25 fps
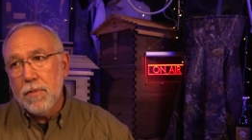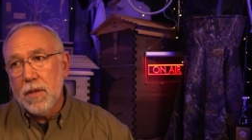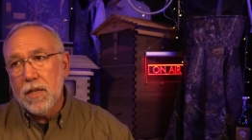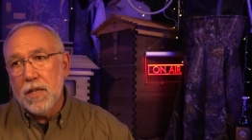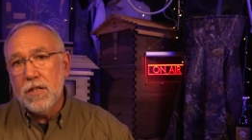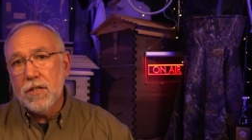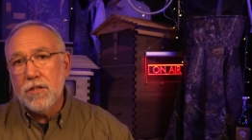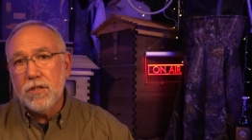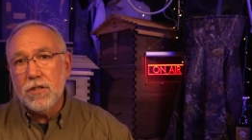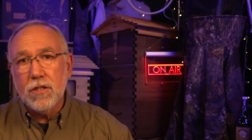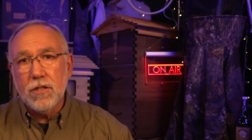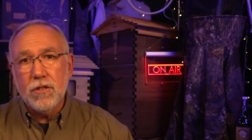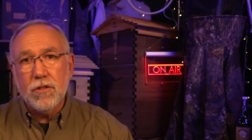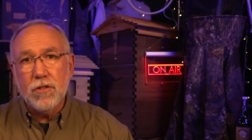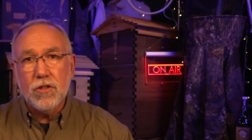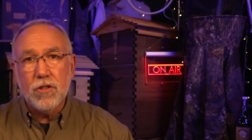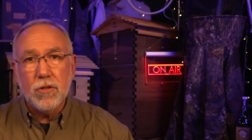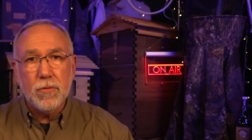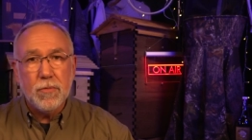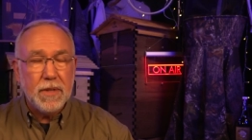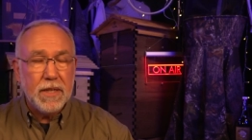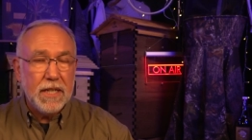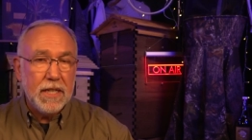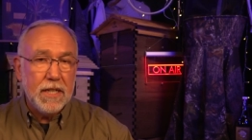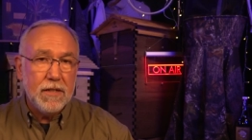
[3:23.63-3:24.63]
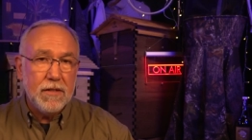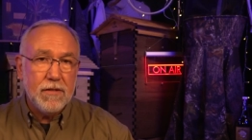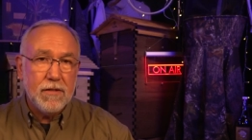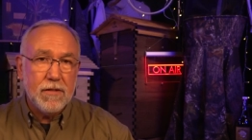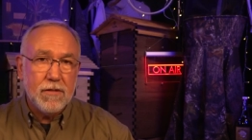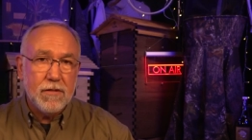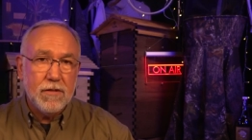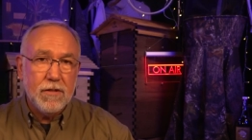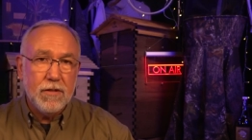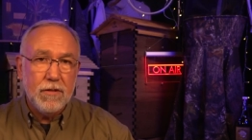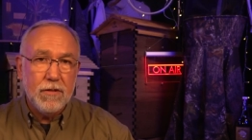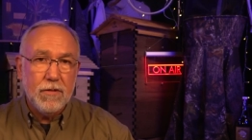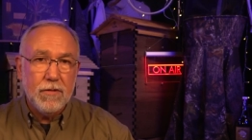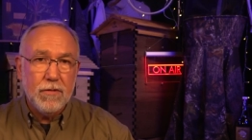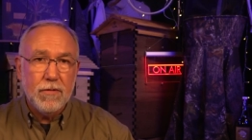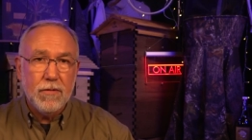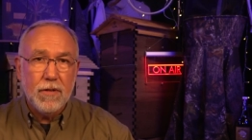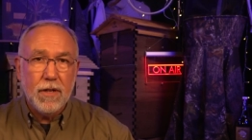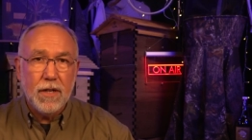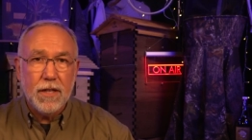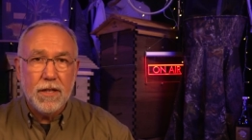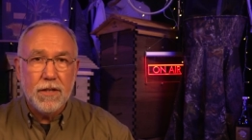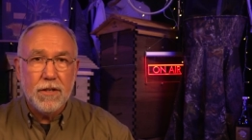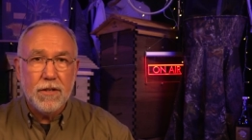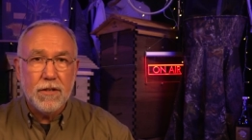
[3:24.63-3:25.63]
Plus, you lose your bees
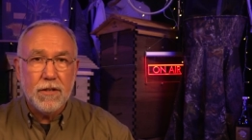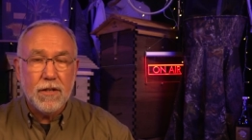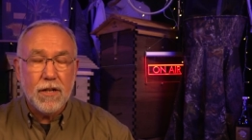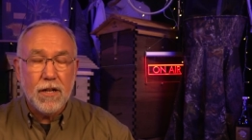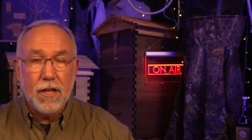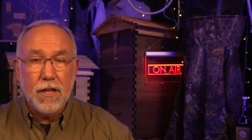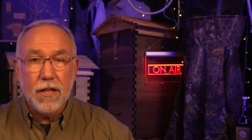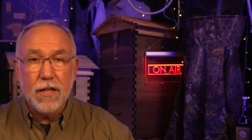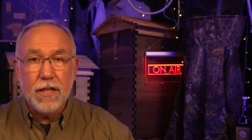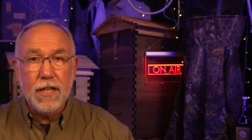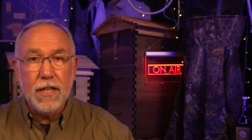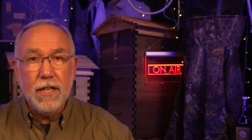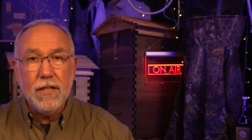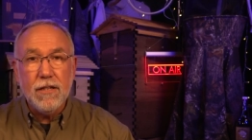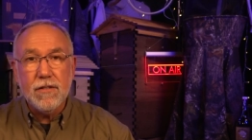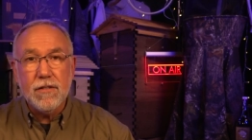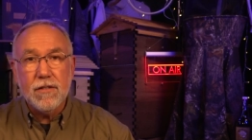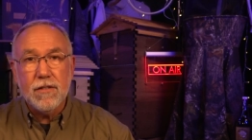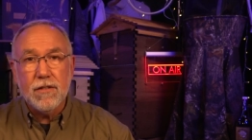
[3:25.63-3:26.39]
to other colonies,